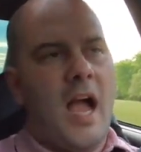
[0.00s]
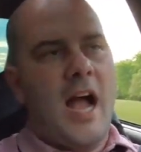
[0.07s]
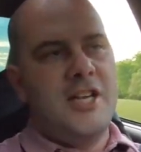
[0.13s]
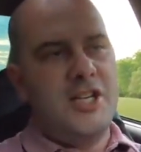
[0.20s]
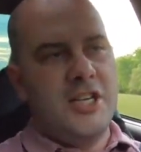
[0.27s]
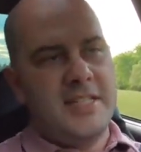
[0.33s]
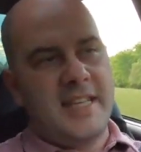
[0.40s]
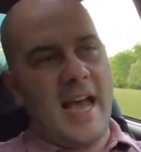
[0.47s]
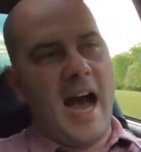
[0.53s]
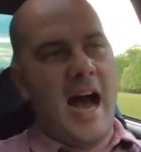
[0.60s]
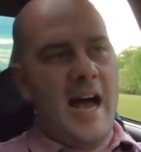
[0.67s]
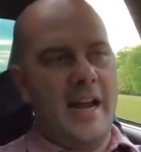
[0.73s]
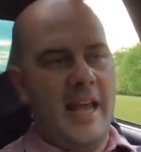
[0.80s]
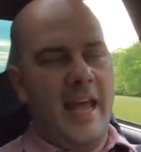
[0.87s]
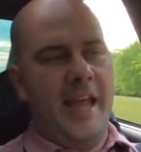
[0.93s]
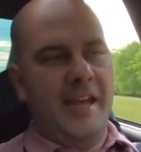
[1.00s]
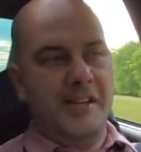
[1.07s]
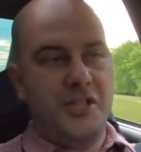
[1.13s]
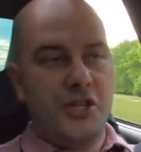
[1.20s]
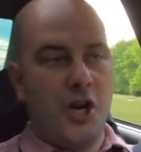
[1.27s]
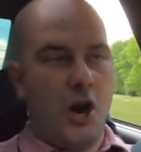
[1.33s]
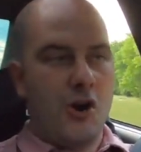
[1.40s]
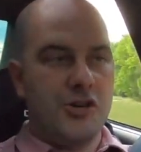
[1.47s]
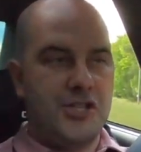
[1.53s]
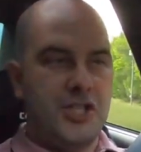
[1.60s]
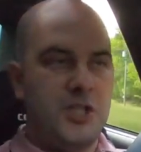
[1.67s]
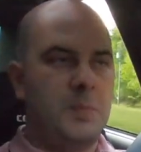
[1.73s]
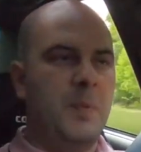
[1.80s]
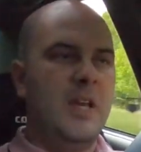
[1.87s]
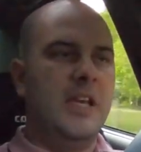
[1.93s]
I just got a charge
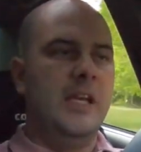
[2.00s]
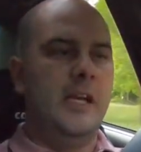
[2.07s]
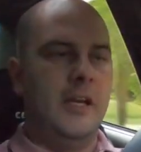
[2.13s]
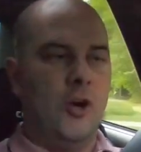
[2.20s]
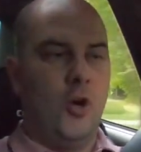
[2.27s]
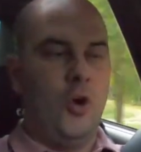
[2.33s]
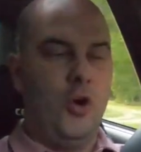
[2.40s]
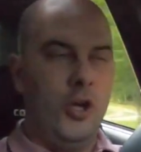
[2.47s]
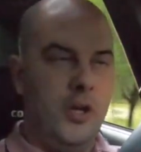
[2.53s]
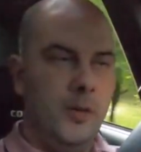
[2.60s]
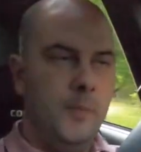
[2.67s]
speed hood